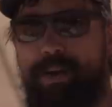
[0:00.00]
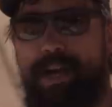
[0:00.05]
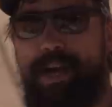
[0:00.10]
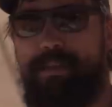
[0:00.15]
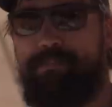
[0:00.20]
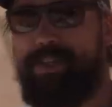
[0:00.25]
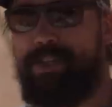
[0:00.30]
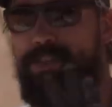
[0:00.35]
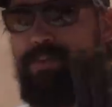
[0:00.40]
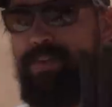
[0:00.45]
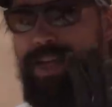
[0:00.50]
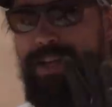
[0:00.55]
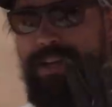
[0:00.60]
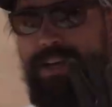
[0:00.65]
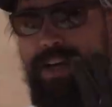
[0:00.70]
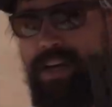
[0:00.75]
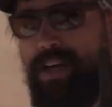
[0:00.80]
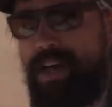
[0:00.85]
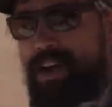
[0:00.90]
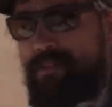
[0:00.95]
pop this red
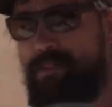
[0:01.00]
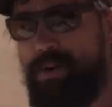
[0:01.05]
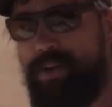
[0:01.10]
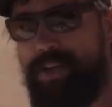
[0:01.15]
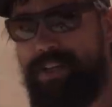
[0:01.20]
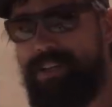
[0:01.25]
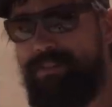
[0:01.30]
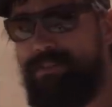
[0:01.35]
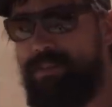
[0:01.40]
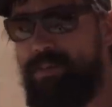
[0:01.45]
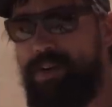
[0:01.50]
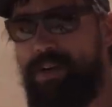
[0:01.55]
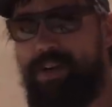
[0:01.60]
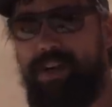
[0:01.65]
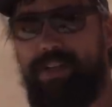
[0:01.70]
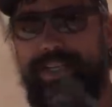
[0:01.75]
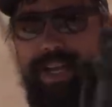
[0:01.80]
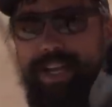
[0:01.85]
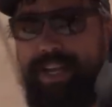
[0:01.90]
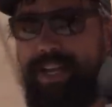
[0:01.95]
dot off, put a different one
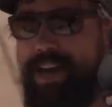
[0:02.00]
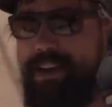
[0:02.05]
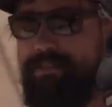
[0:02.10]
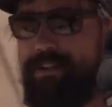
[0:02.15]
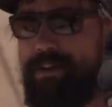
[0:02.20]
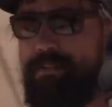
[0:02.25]
on, take it off